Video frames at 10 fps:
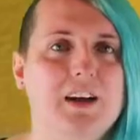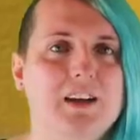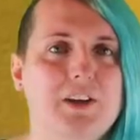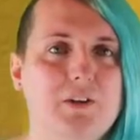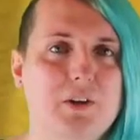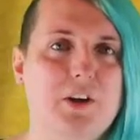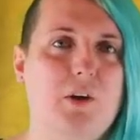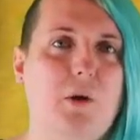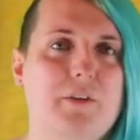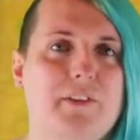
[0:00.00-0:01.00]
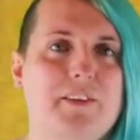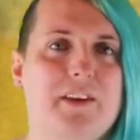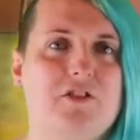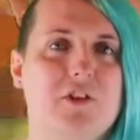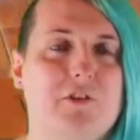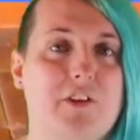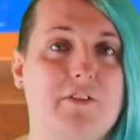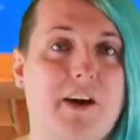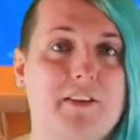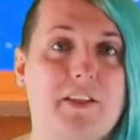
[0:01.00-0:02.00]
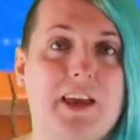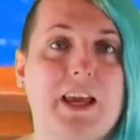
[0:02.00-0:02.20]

you look at a lot of these issues and the fact that they